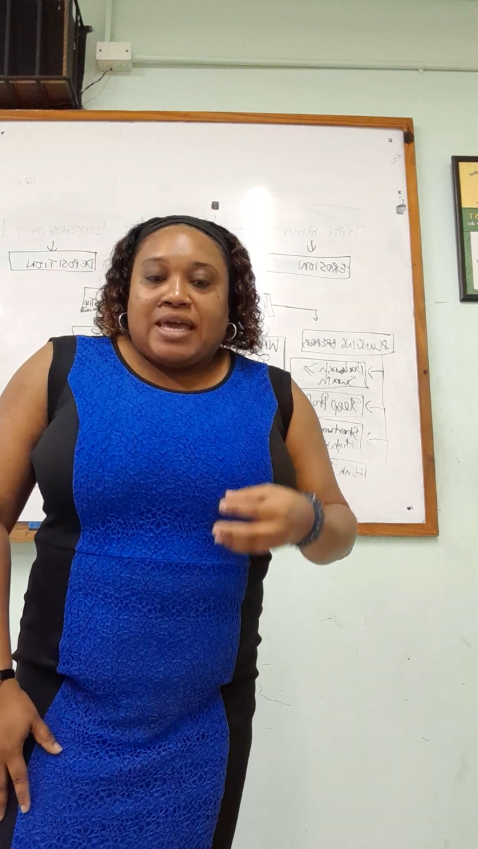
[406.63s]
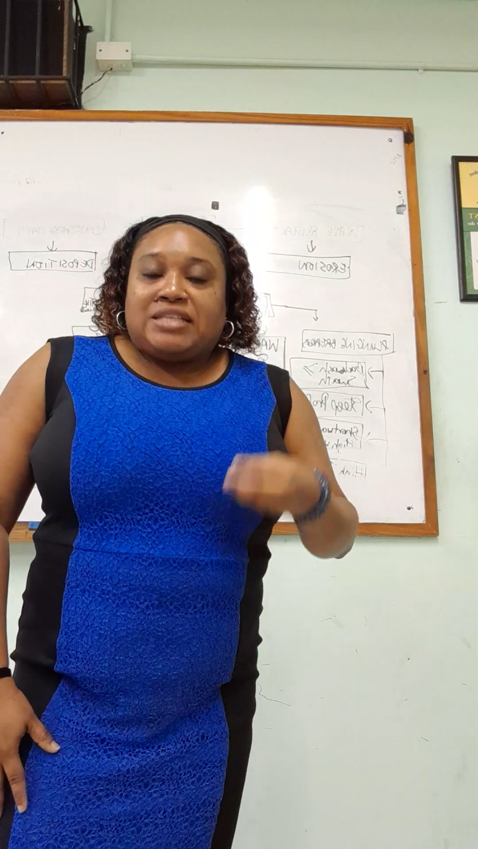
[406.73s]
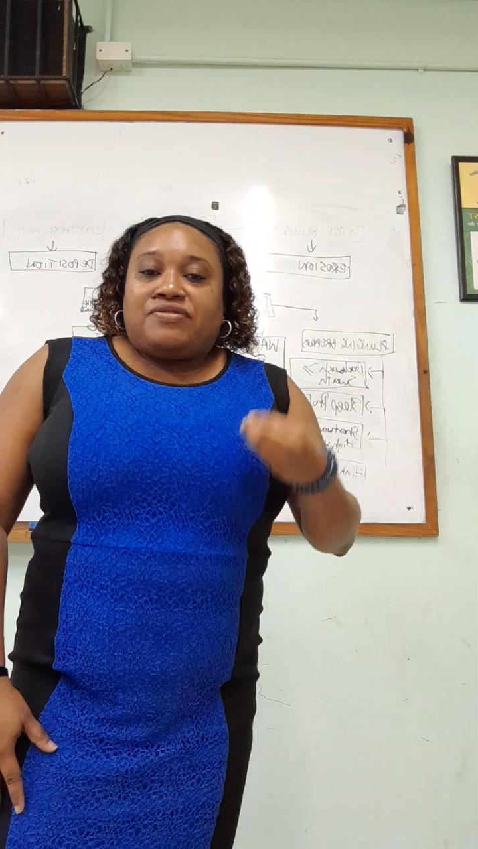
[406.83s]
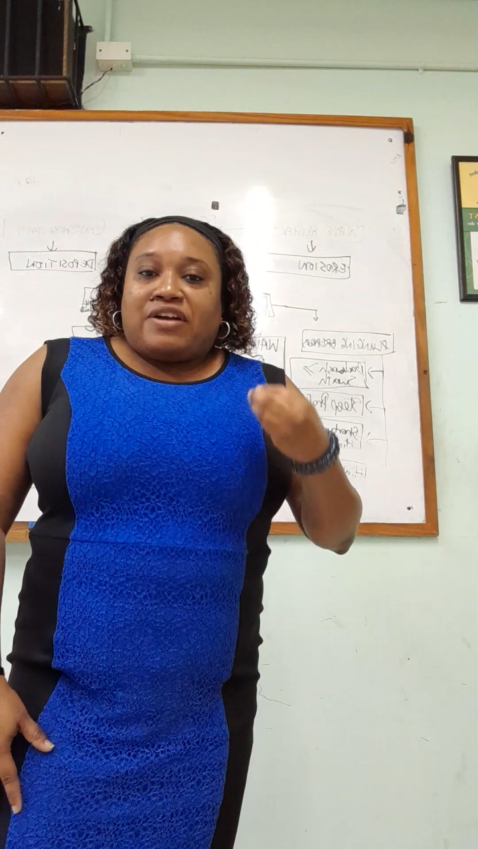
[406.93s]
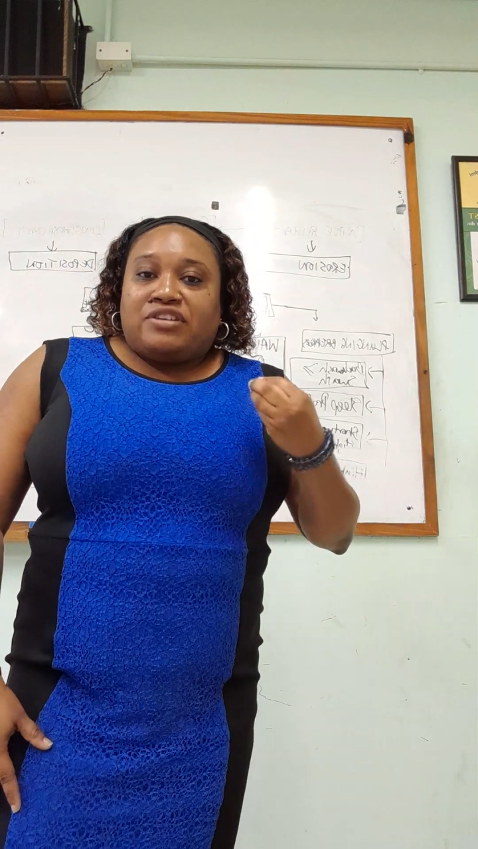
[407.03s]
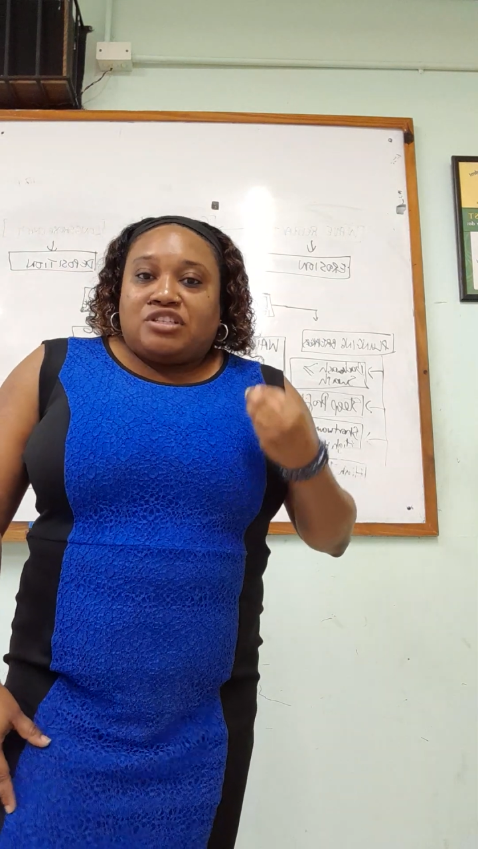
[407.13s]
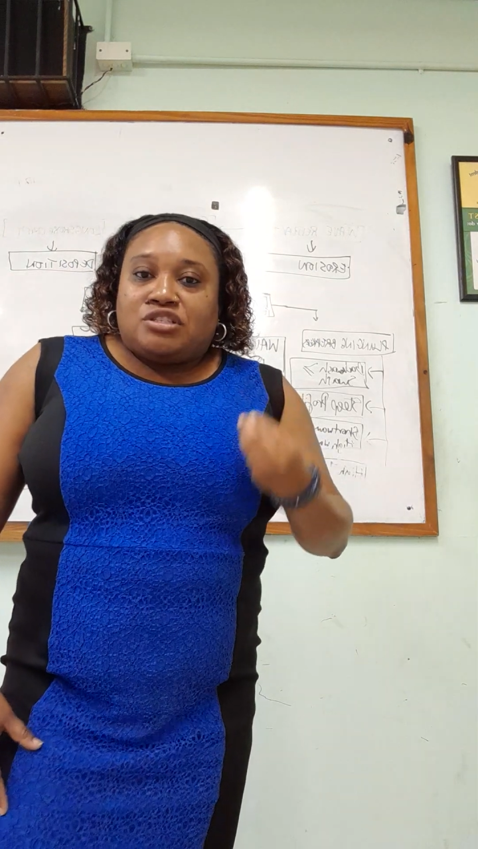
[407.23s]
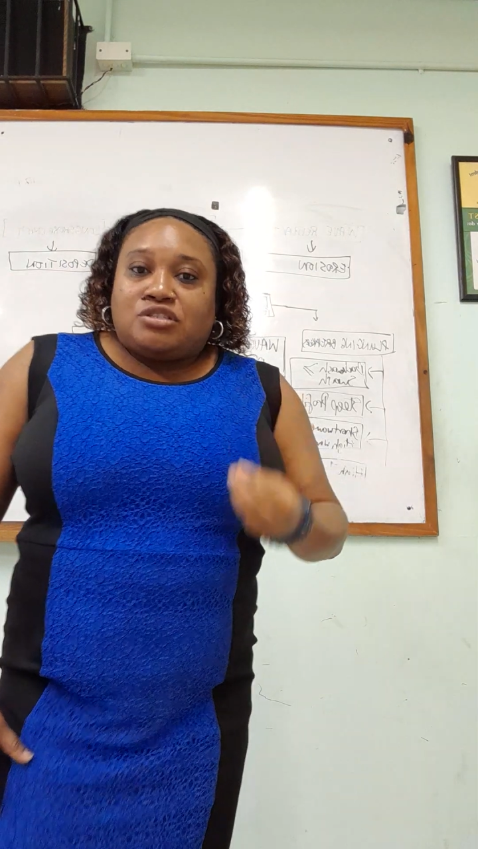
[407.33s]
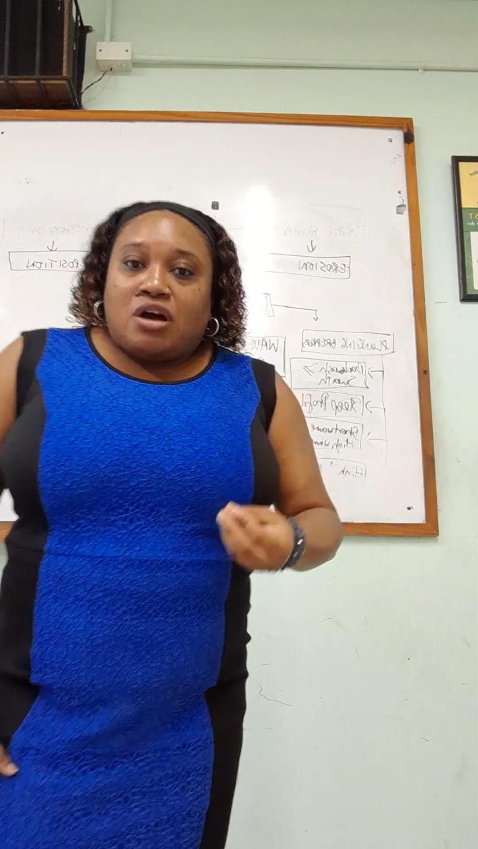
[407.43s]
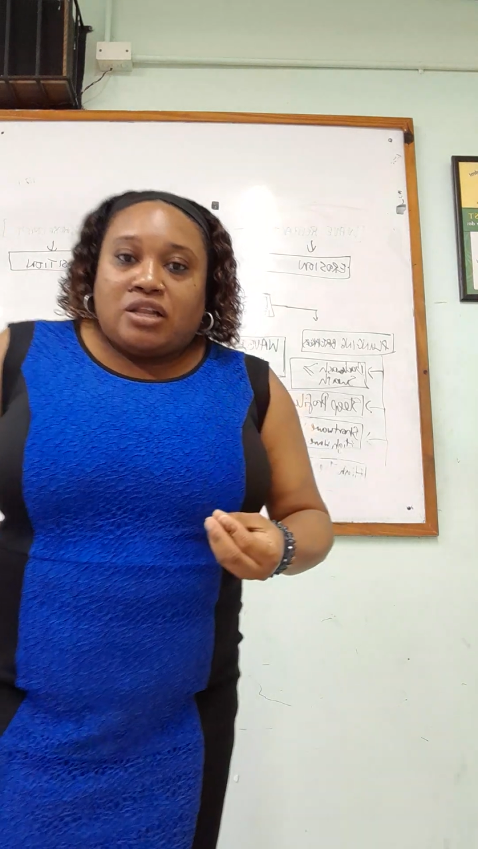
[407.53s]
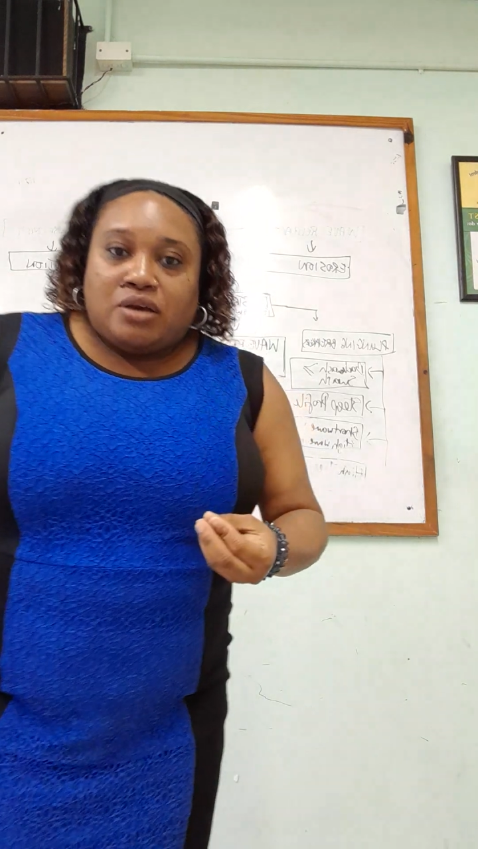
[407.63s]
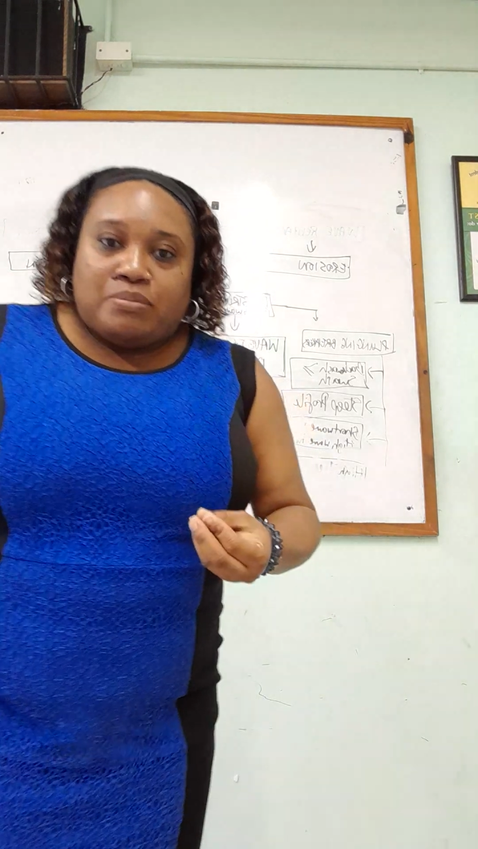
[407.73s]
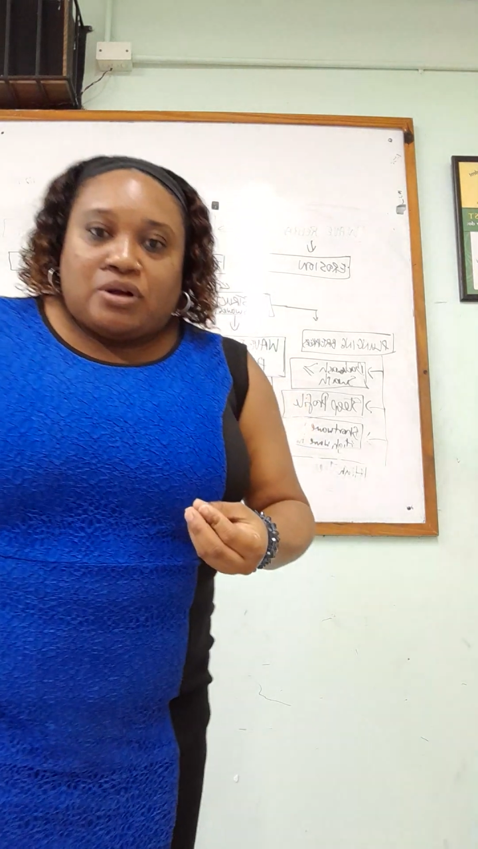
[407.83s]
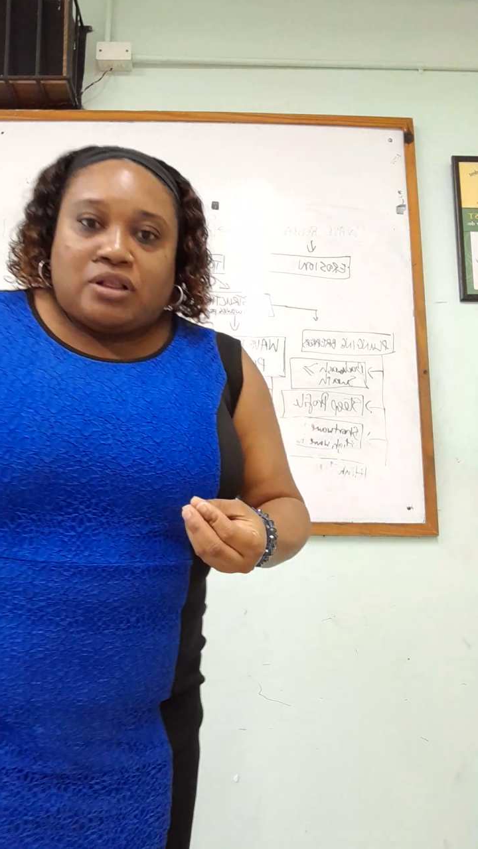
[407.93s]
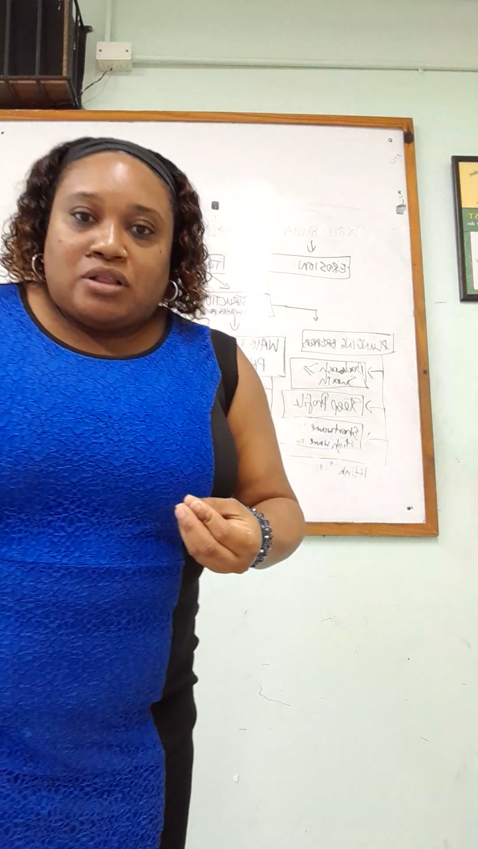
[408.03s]
is very
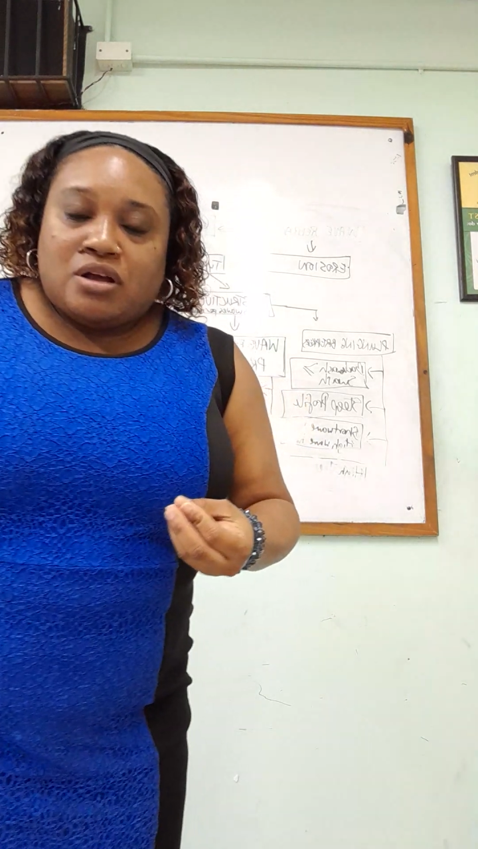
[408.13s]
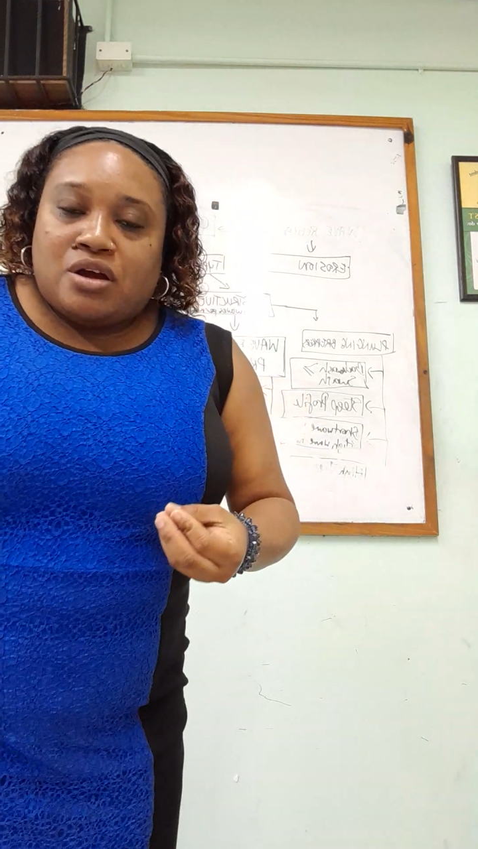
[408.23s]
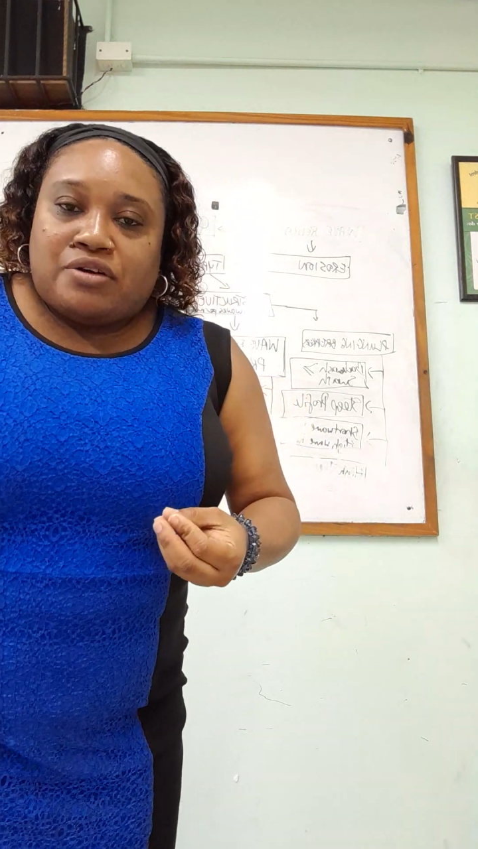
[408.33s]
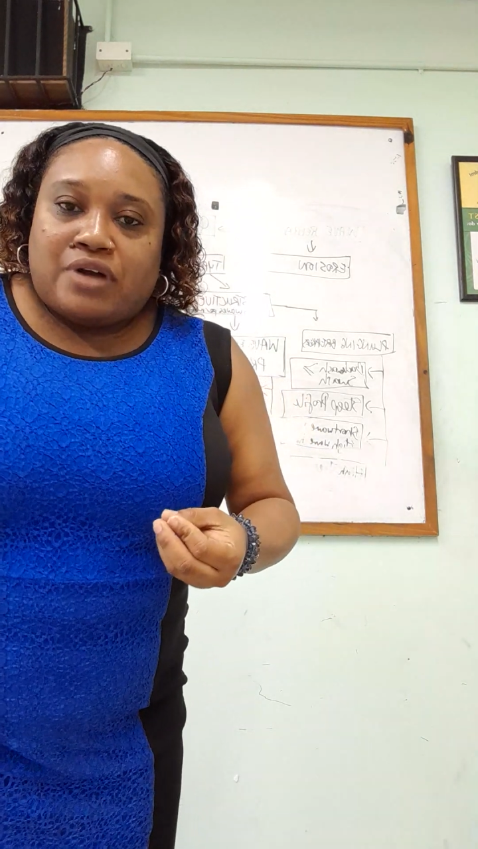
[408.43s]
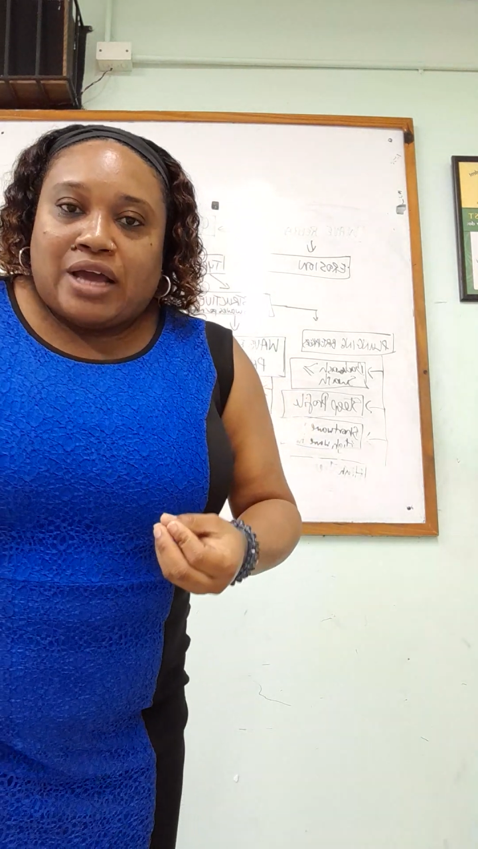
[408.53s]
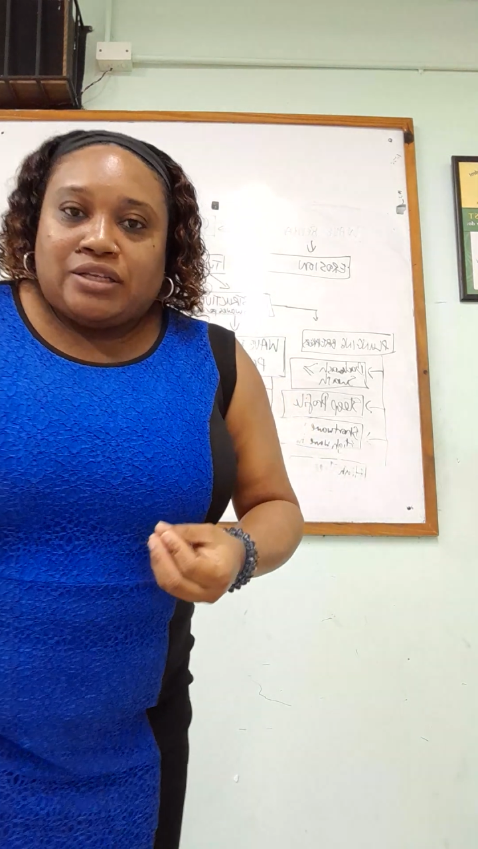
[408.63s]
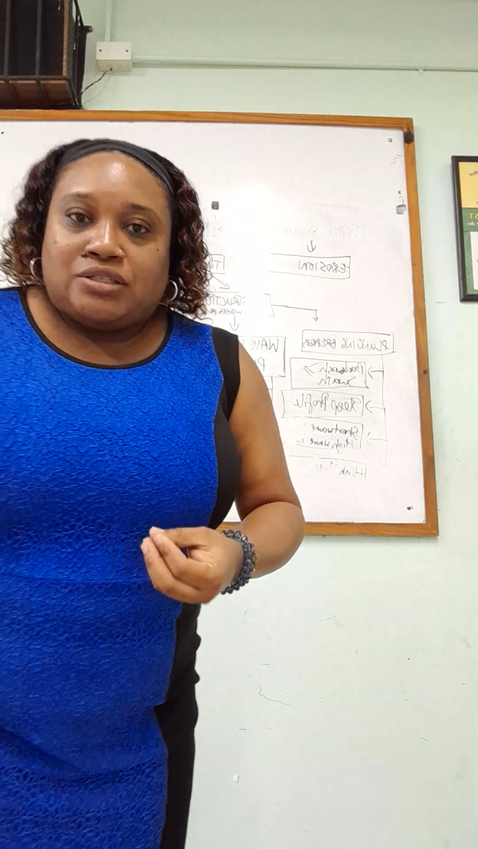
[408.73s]
soluble, right?